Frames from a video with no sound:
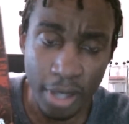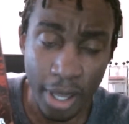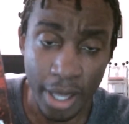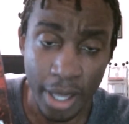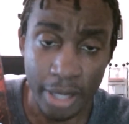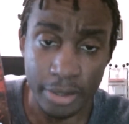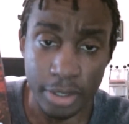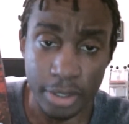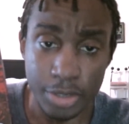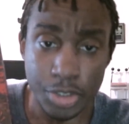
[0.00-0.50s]

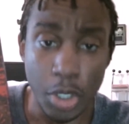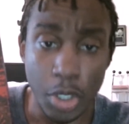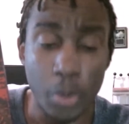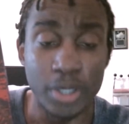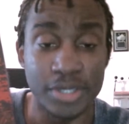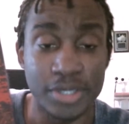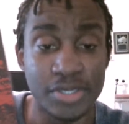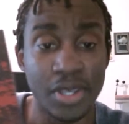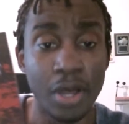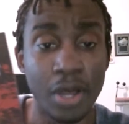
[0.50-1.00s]
the
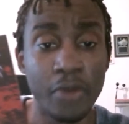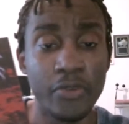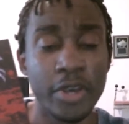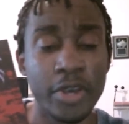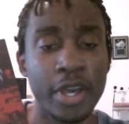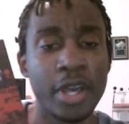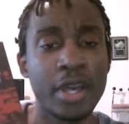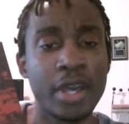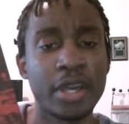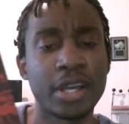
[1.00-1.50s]
show itself.
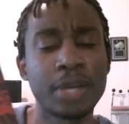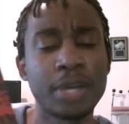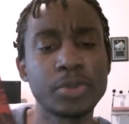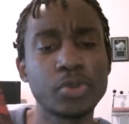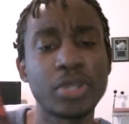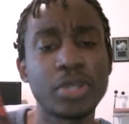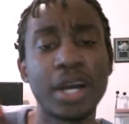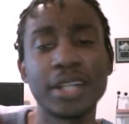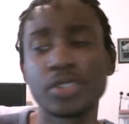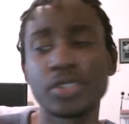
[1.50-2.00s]
It
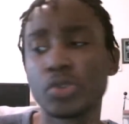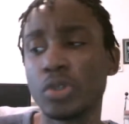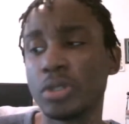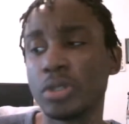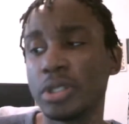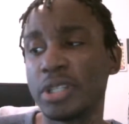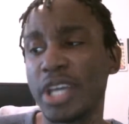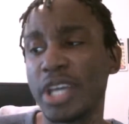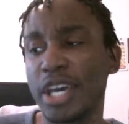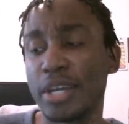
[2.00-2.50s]
comes with High
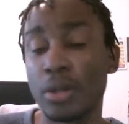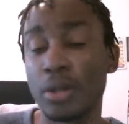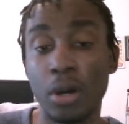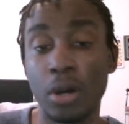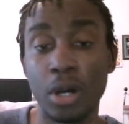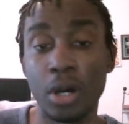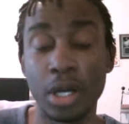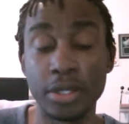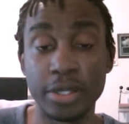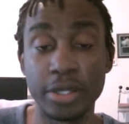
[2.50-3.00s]
School of the Dead,
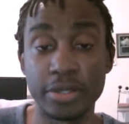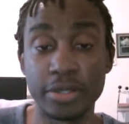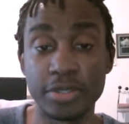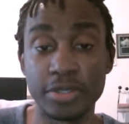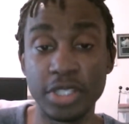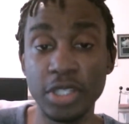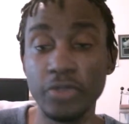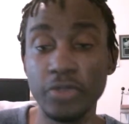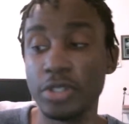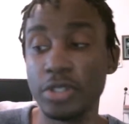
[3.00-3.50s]
the
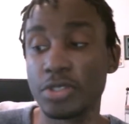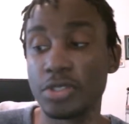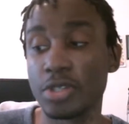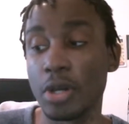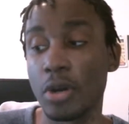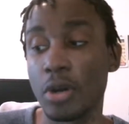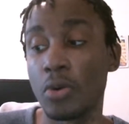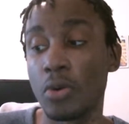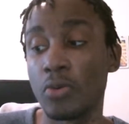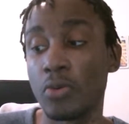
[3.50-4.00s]
TV
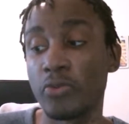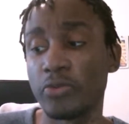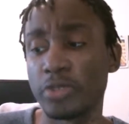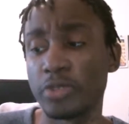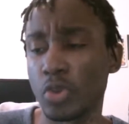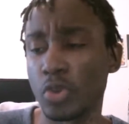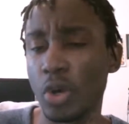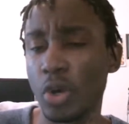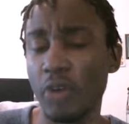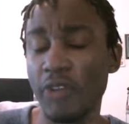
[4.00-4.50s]
show,
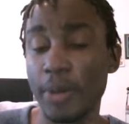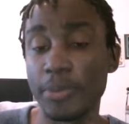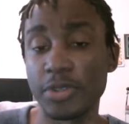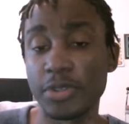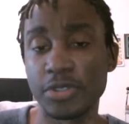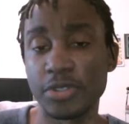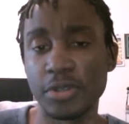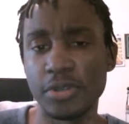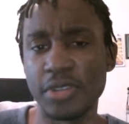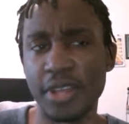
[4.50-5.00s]
the 12
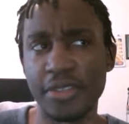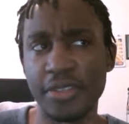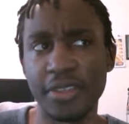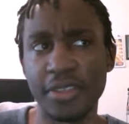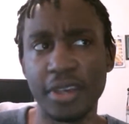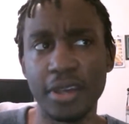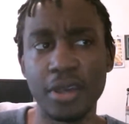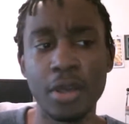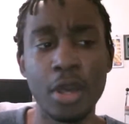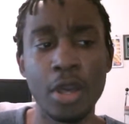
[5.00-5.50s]
episodes, I
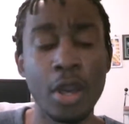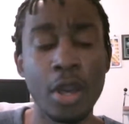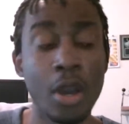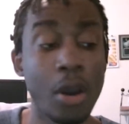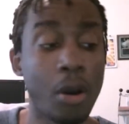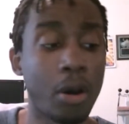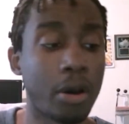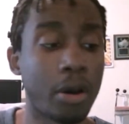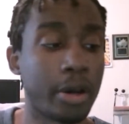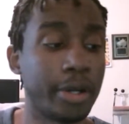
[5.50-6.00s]
think,
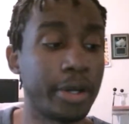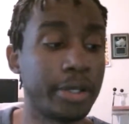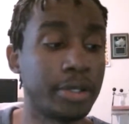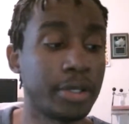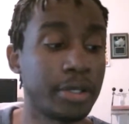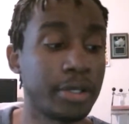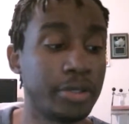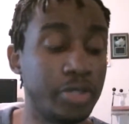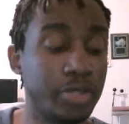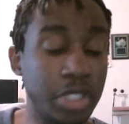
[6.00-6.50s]

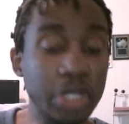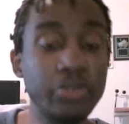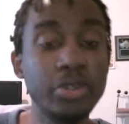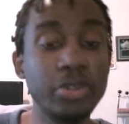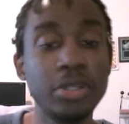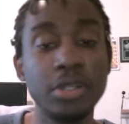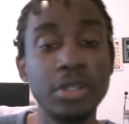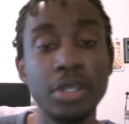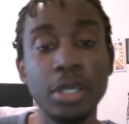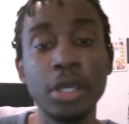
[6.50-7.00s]
on
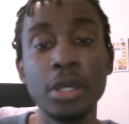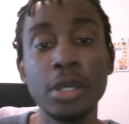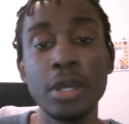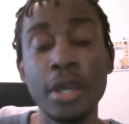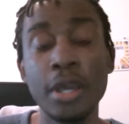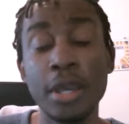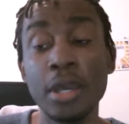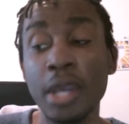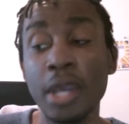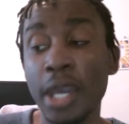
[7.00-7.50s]

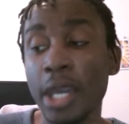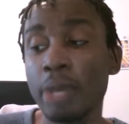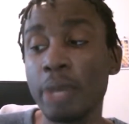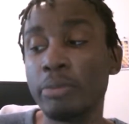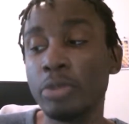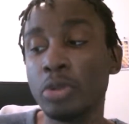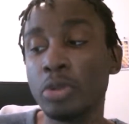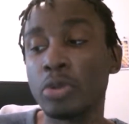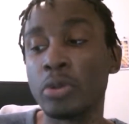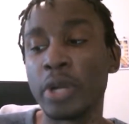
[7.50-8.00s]
DVD
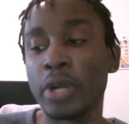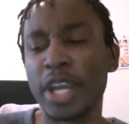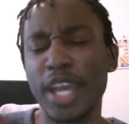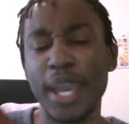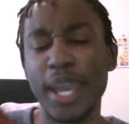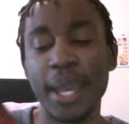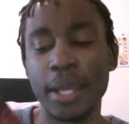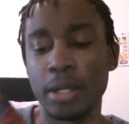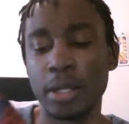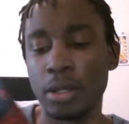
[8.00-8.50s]
and
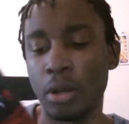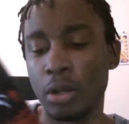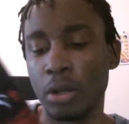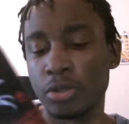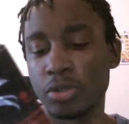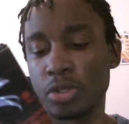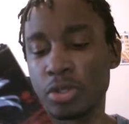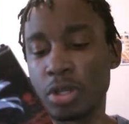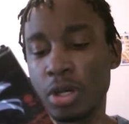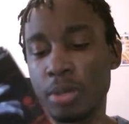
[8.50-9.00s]
Blu-ray, and it
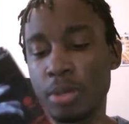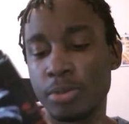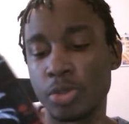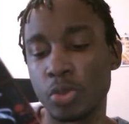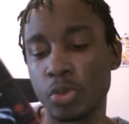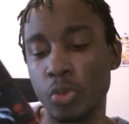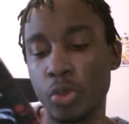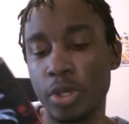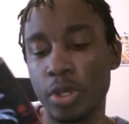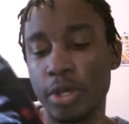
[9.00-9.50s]
also
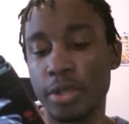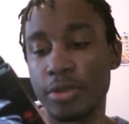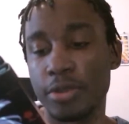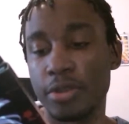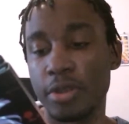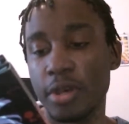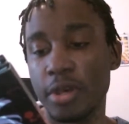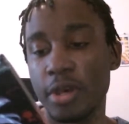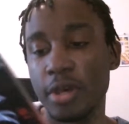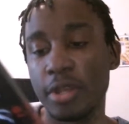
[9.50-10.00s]
comes
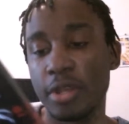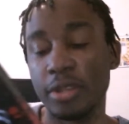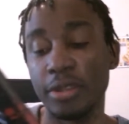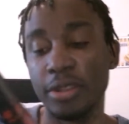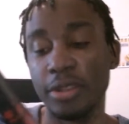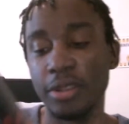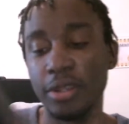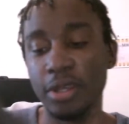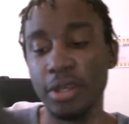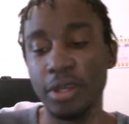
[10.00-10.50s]
with
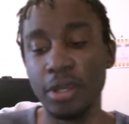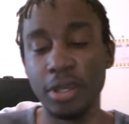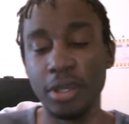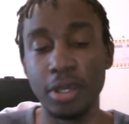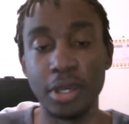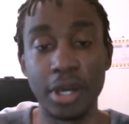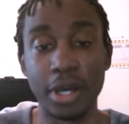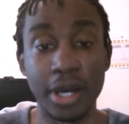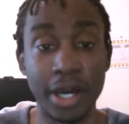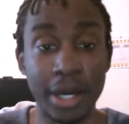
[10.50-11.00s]

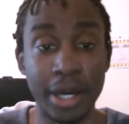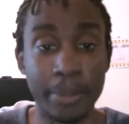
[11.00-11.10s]
the